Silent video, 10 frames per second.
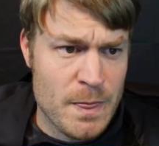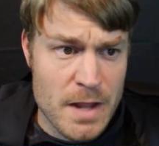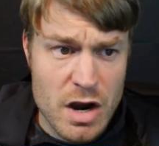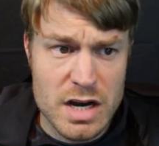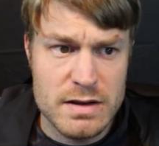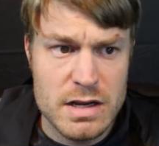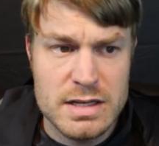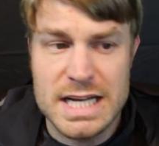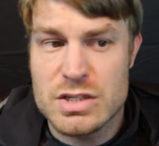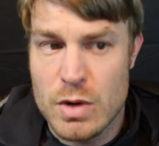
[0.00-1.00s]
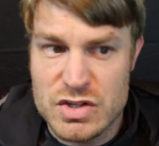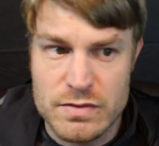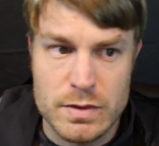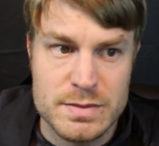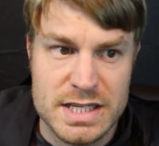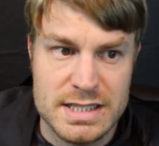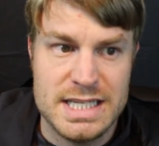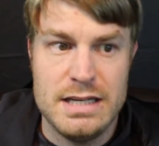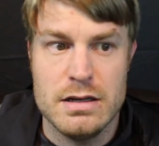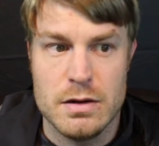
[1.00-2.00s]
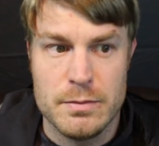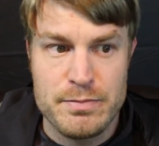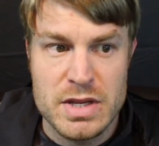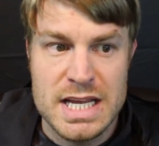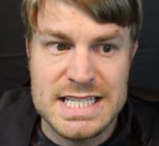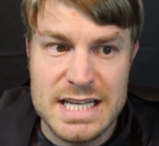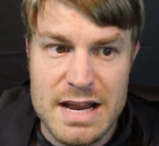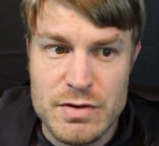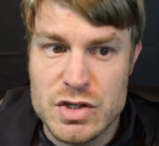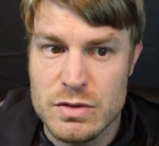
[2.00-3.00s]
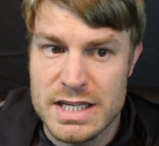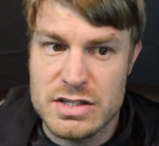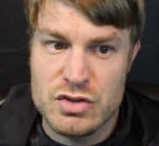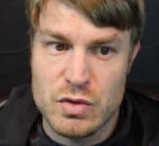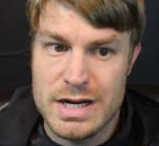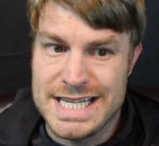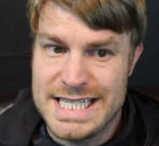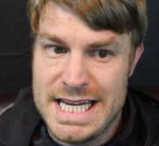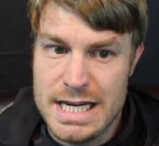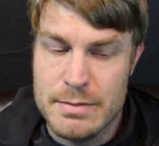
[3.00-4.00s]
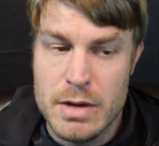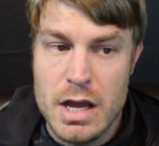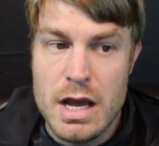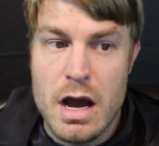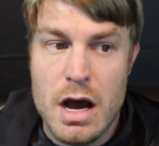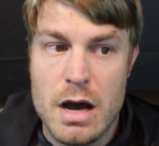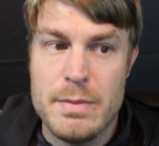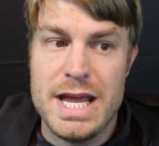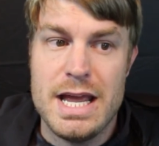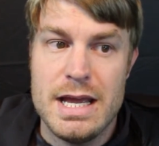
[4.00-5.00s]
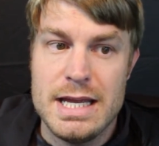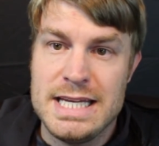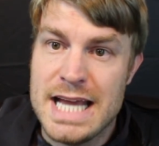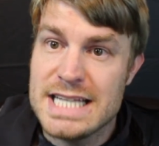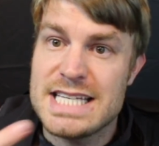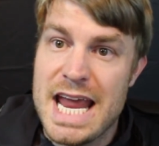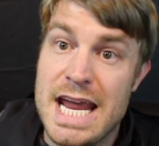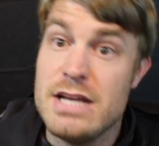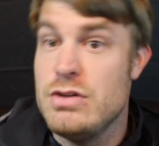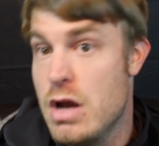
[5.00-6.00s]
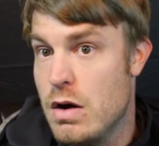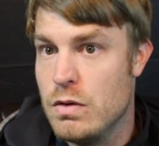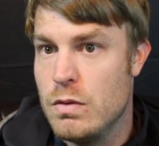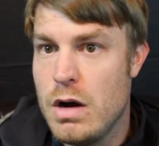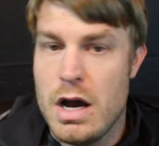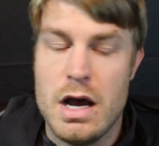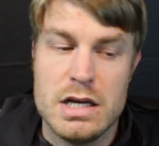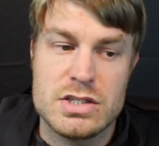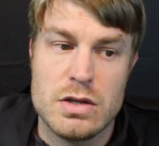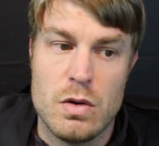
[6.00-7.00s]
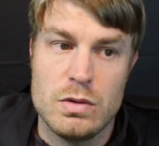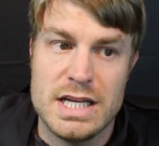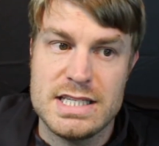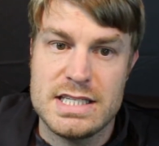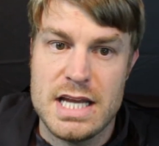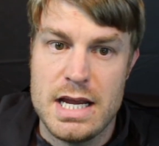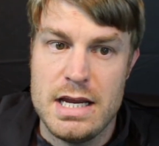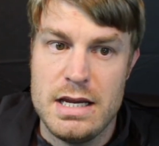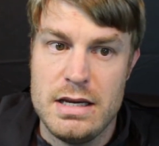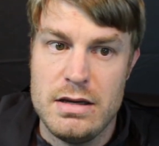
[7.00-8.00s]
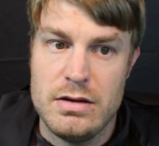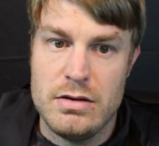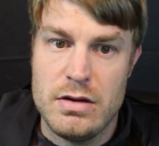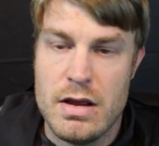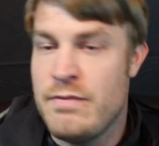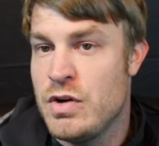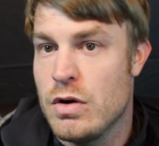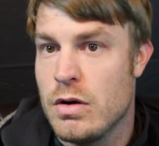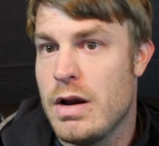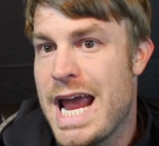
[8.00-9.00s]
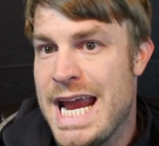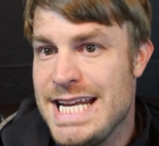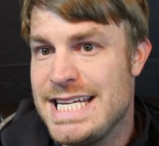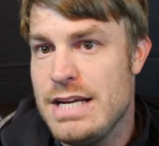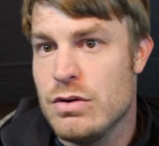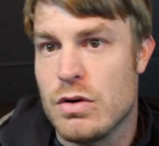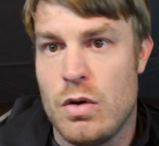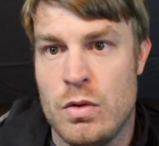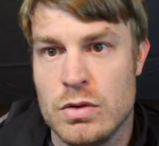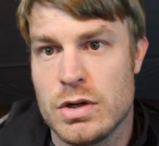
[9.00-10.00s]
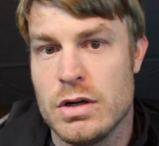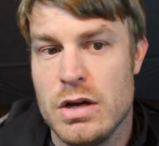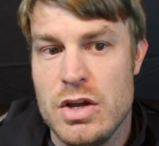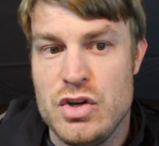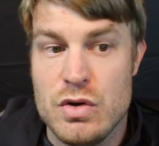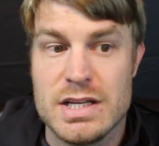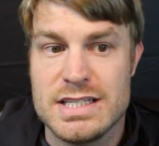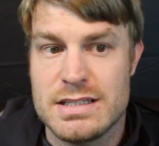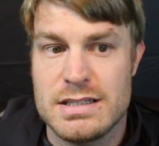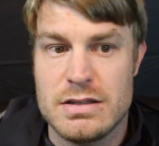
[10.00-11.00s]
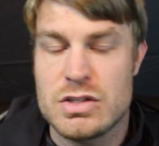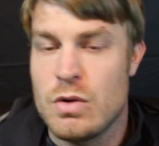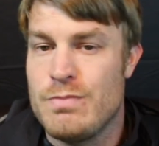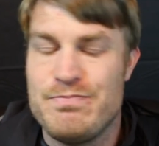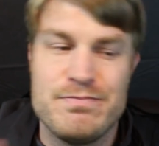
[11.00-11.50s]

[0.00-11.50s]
all right, next question from Santino. Is it ever too late to join a team? Yes and no. So let's say if you're 18 or older, you can, so